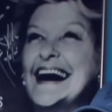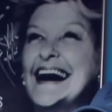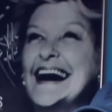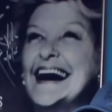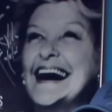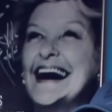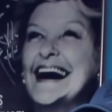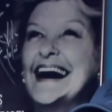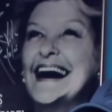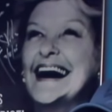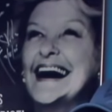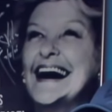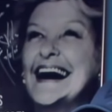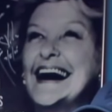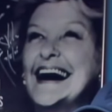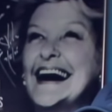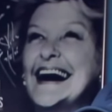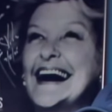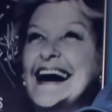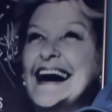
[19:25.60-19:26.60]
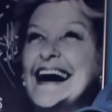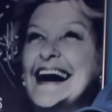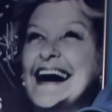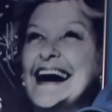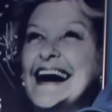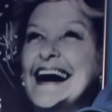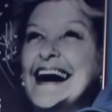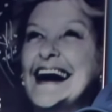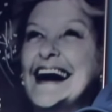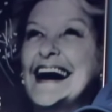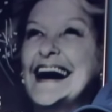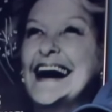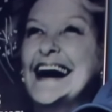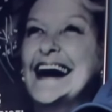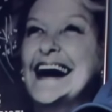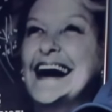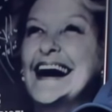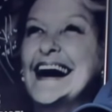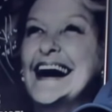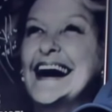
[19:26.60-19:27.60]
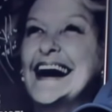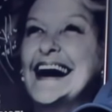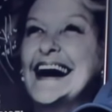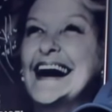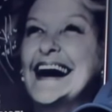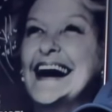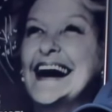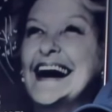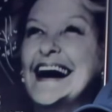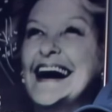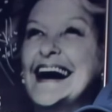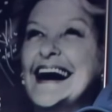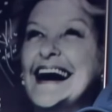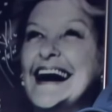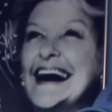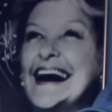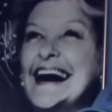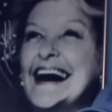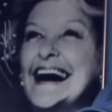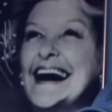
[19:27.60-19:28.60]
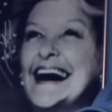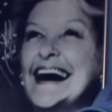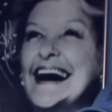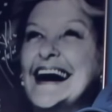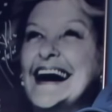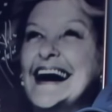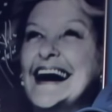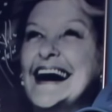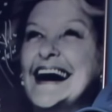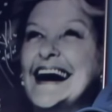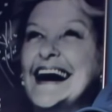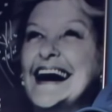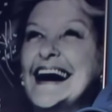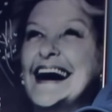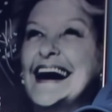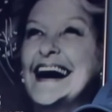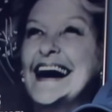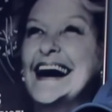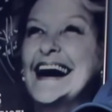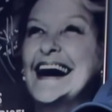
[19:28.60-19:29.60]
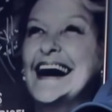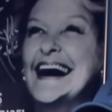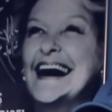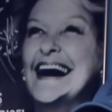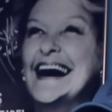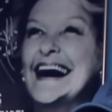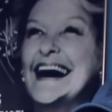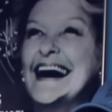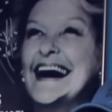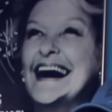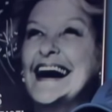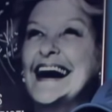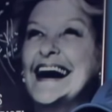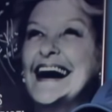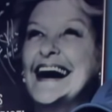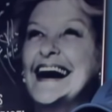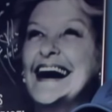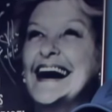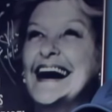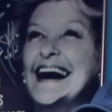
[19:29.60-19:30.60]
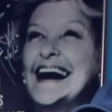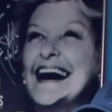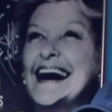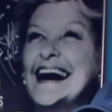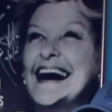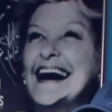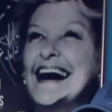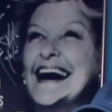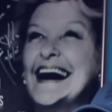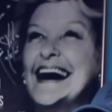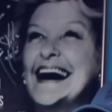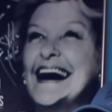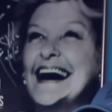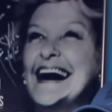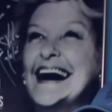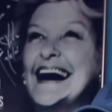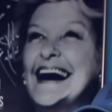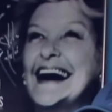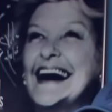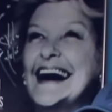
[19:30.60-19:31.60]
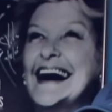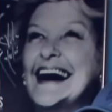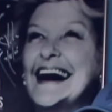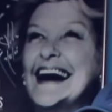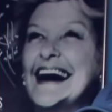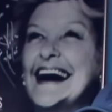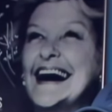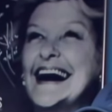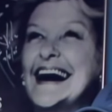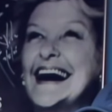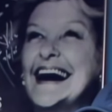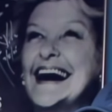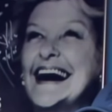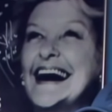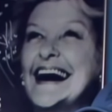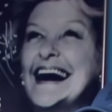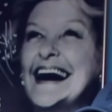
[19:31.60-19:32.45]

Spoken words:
(silent)